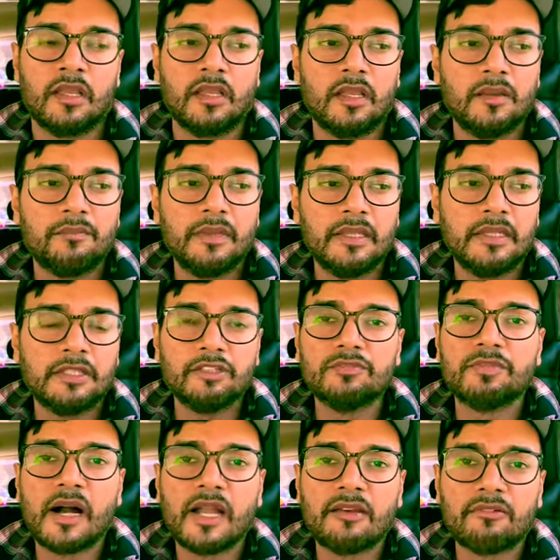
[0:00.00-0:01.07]
meaning you
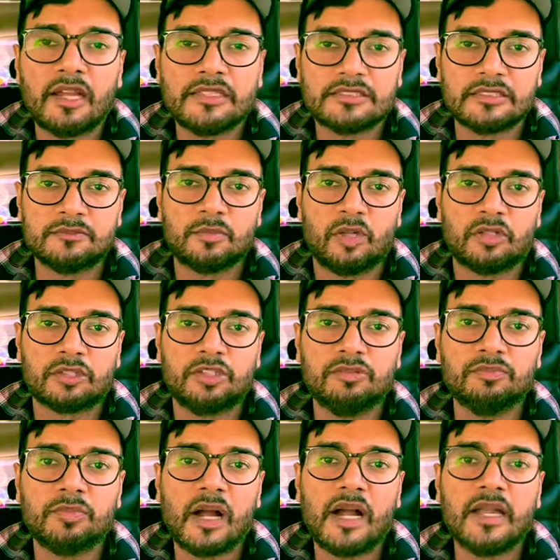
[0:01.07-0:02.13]
buy rice in bulk, you
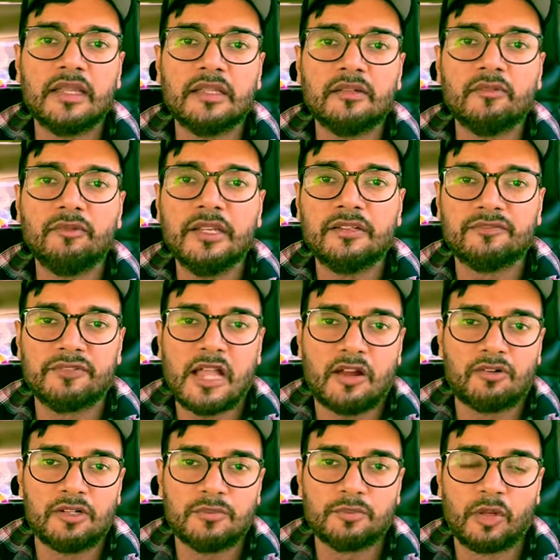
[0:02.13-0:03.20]
buy wheat
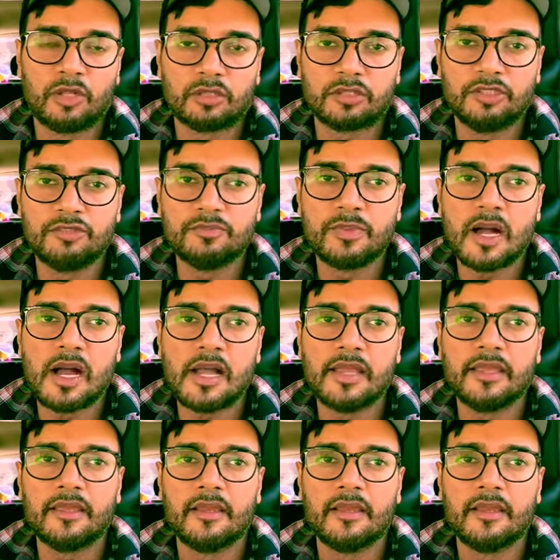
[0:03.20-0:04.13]
flour in bulk, you buy